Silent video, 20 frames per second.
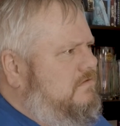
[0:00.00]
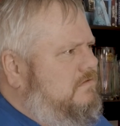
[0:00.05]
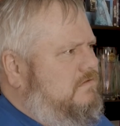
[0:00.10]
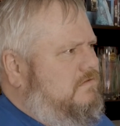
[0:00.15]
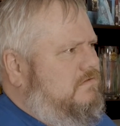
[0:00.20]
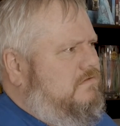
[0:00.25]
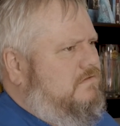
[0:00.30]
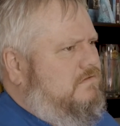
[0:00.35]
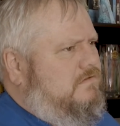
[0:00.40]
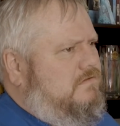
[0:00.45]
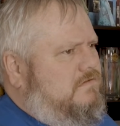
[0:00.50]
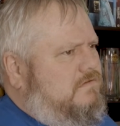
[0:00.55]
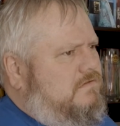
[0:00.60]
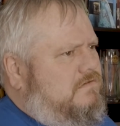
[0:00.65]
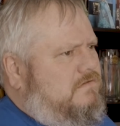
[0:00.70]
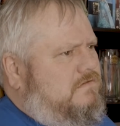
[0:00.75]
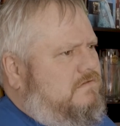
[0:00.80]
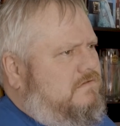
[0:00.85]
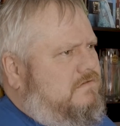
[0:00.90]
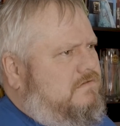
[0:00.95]

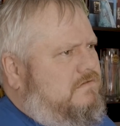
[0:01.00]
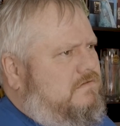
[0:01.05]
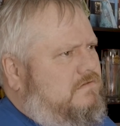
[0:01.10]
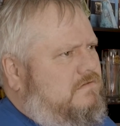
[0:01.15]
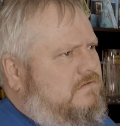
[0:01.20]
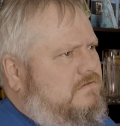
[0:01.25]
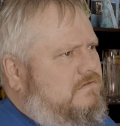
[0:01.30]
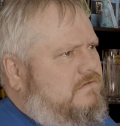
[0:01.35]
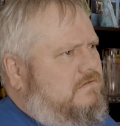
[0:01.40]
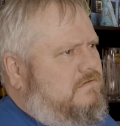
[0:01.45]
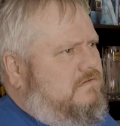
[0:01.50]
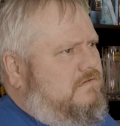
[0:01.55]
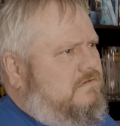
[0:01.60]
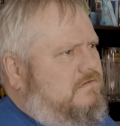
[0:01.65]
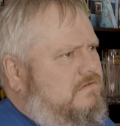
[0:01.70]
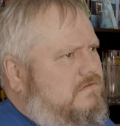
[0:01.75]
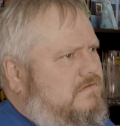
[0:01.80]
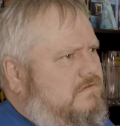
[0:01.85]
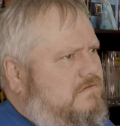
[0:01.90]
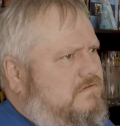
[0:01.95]

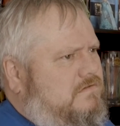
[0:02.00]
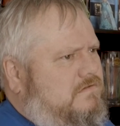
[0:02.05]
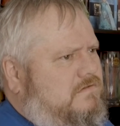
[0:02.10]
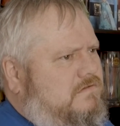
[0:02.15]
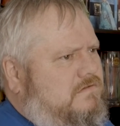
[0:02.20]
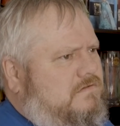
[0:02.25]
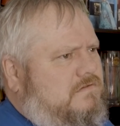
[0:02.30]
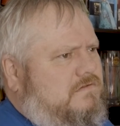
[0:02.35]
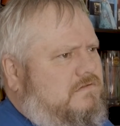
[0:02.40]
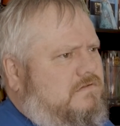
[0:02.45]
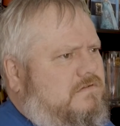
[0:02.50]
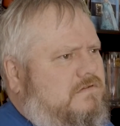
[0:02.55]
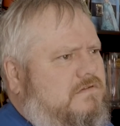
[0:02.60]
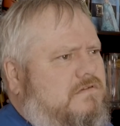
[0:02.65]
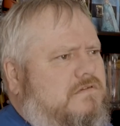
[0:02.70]
No words are spoken by the person on screen.